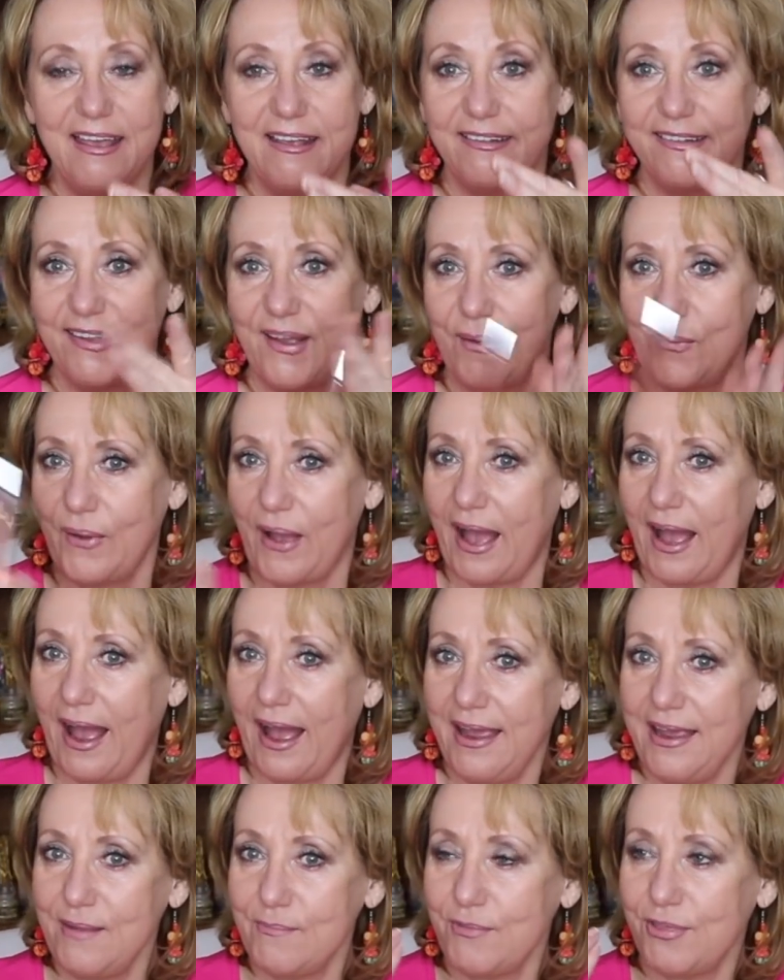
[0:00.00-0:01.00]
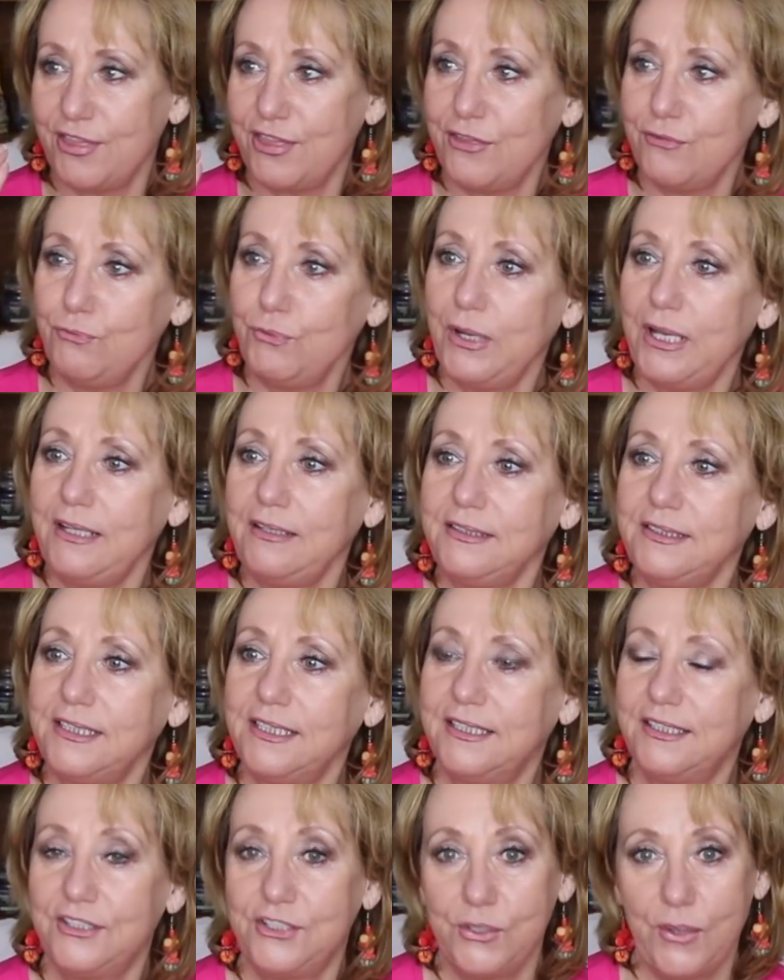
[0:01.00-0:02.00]
So I am thrilled
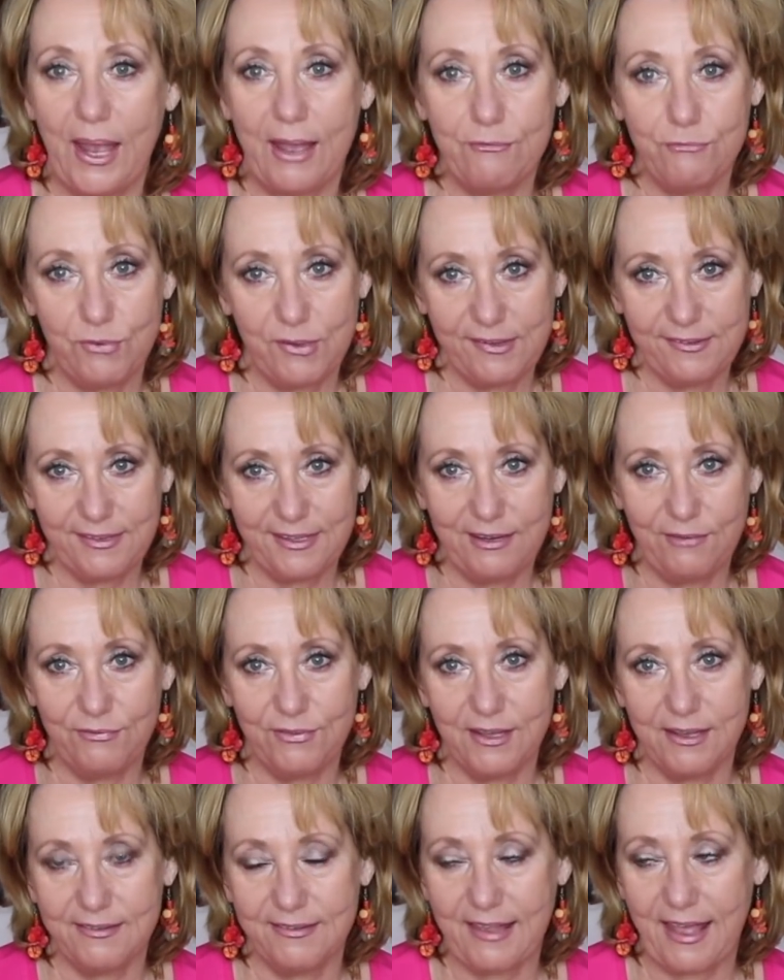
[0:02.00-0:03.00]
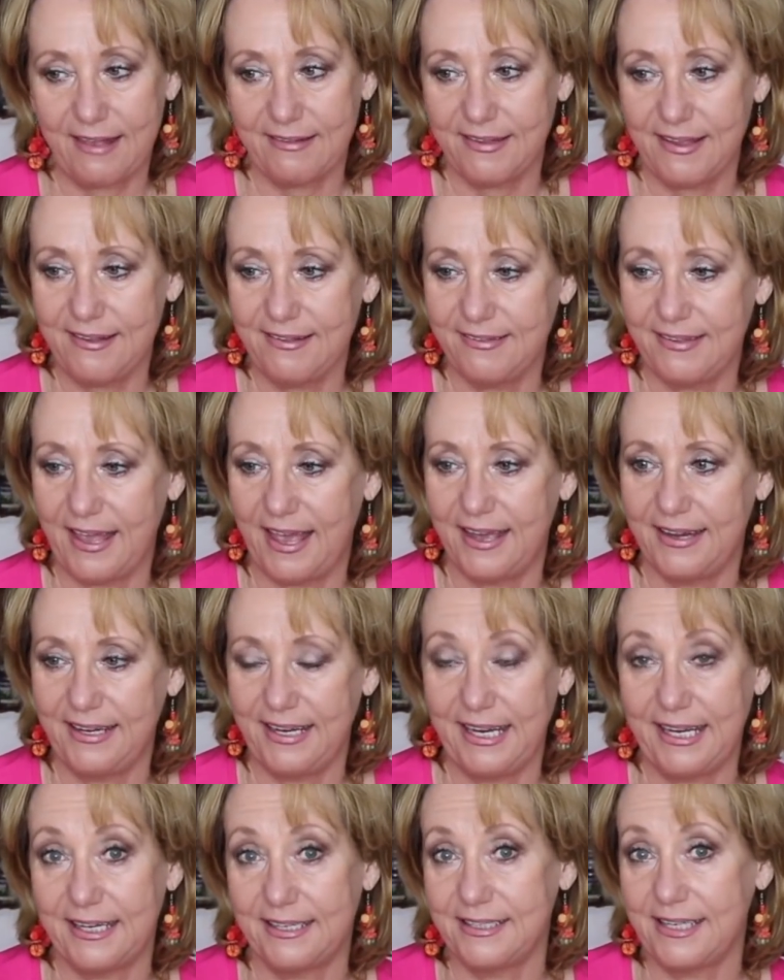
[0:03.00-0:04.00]
to have received this, as I said,
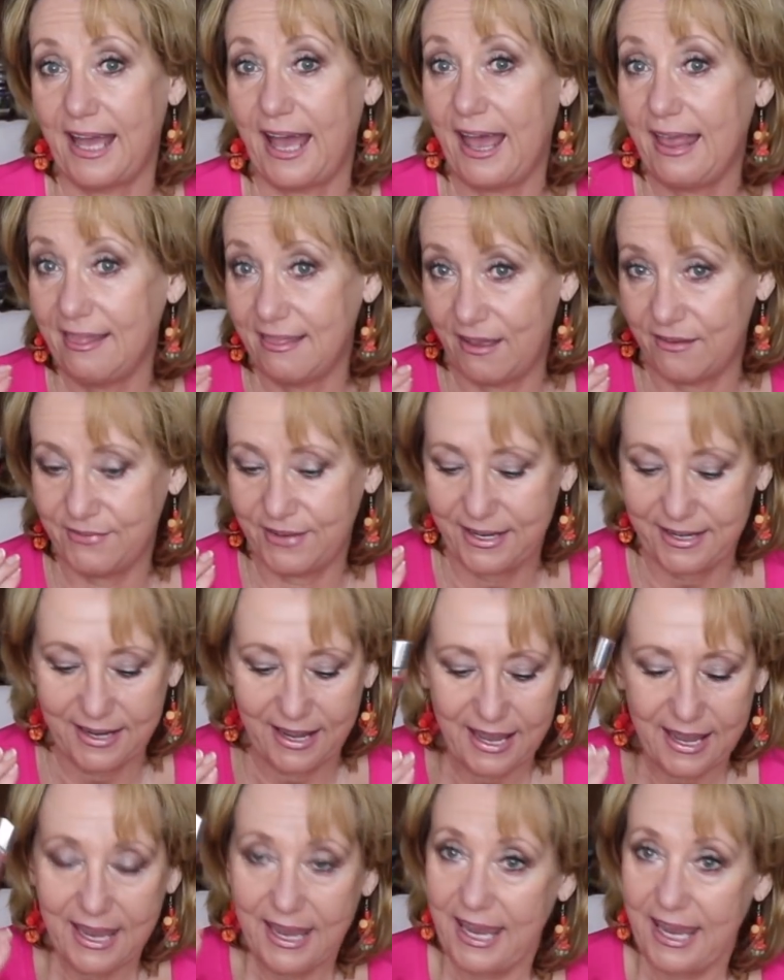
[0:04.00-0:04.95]
and I love it.